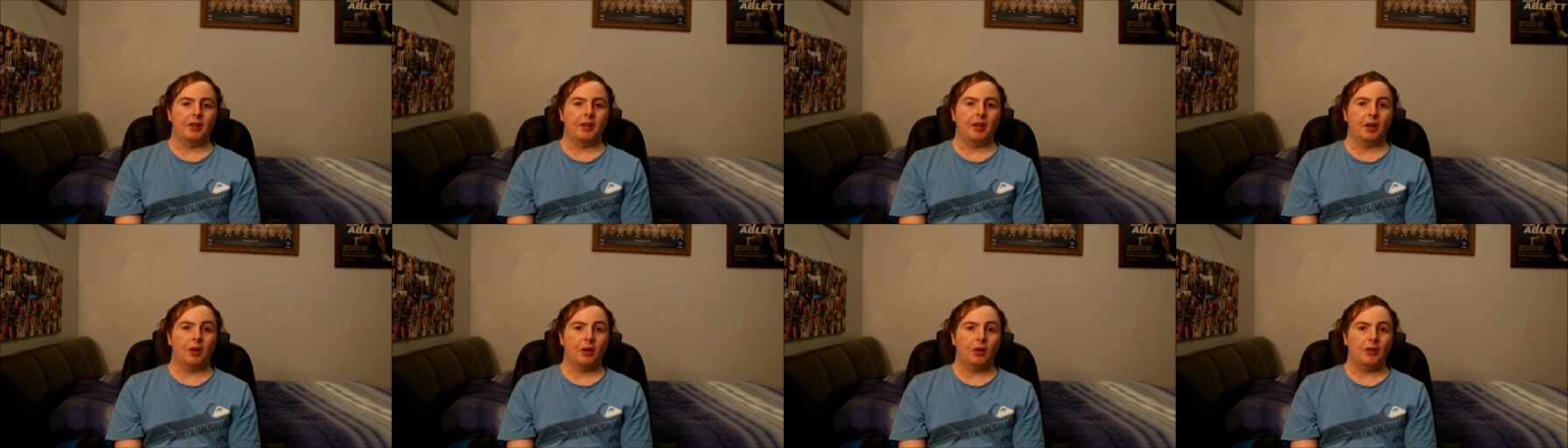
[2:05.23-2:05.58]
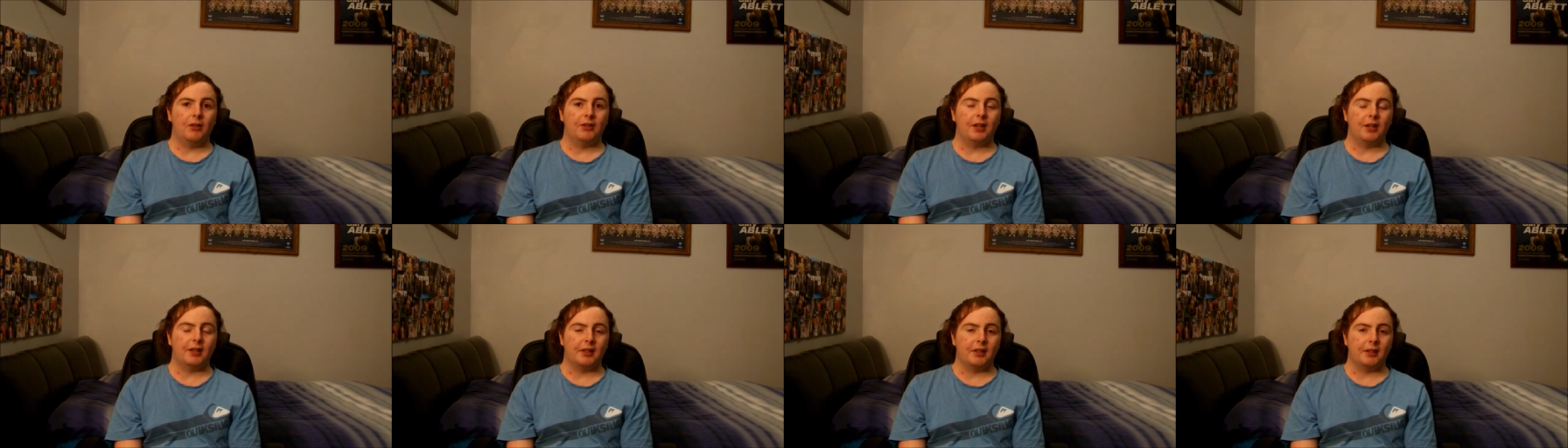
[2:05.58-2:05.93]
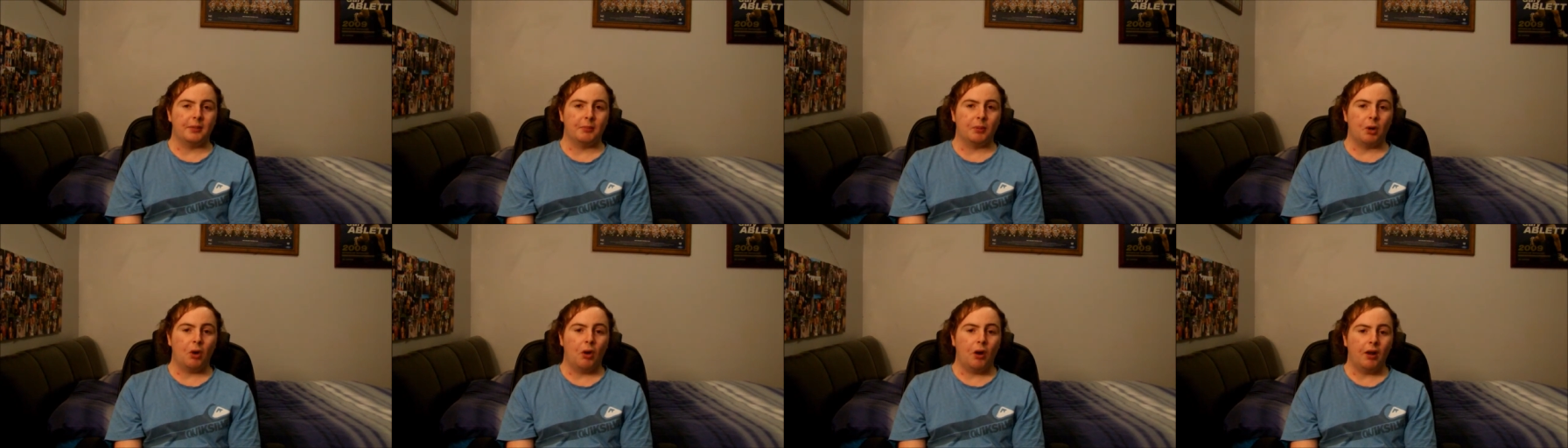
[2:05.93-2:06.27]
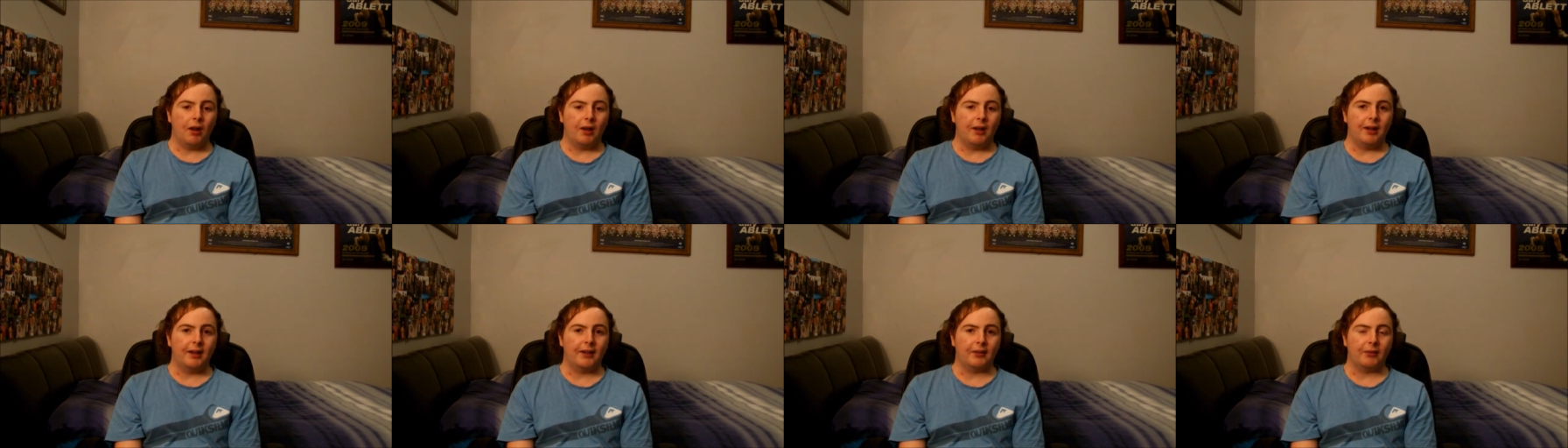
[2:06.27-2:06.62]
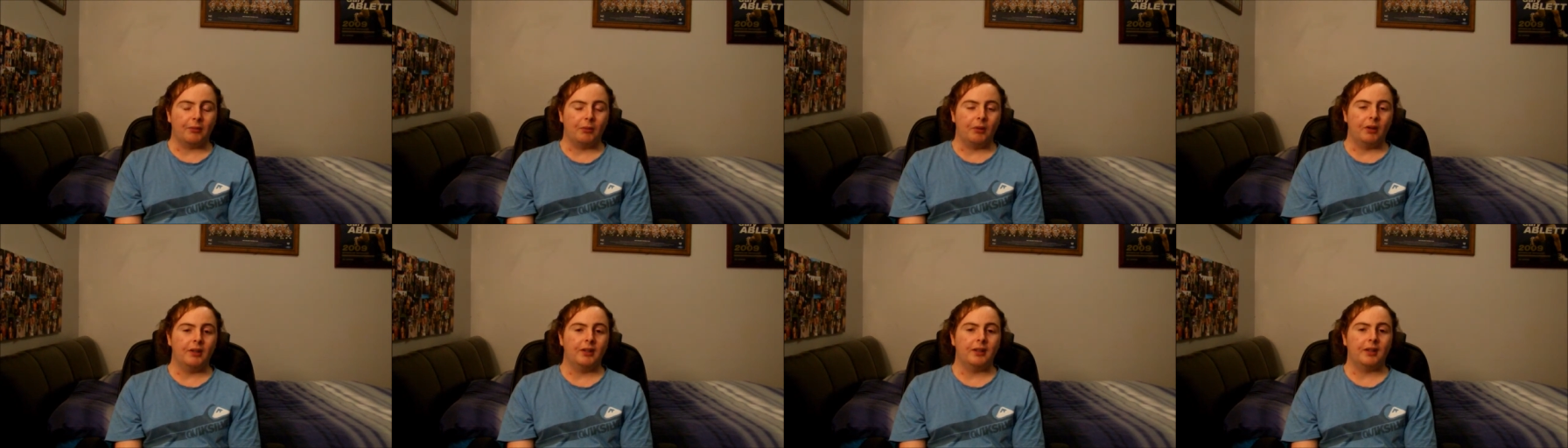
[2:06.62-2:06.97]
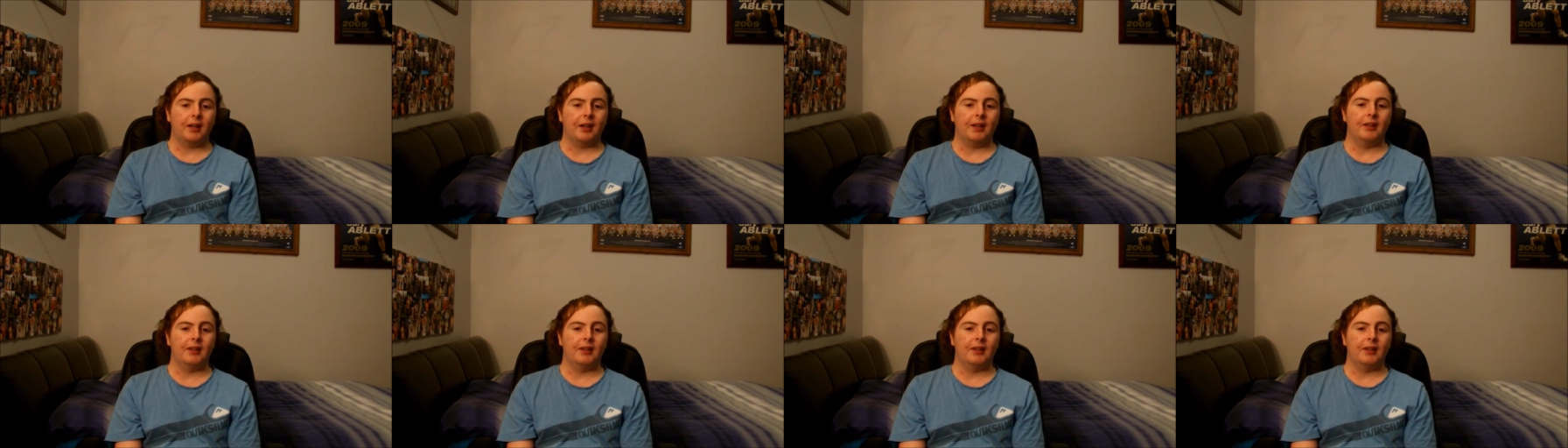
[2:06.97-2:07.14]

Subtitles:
The Lions had the bye last week,